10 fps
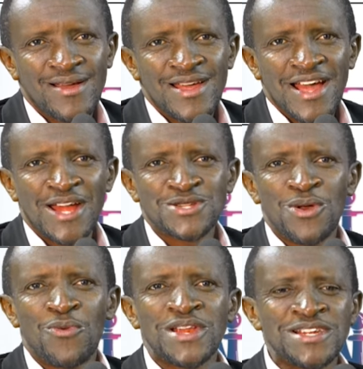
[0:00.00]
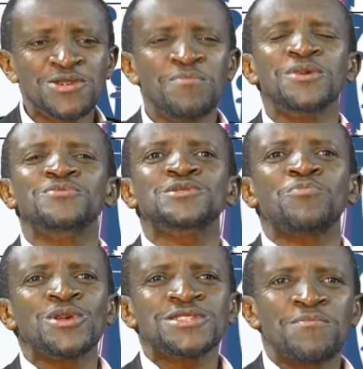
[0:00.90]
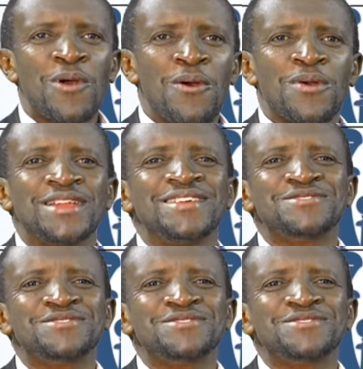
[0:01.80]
And I now feel a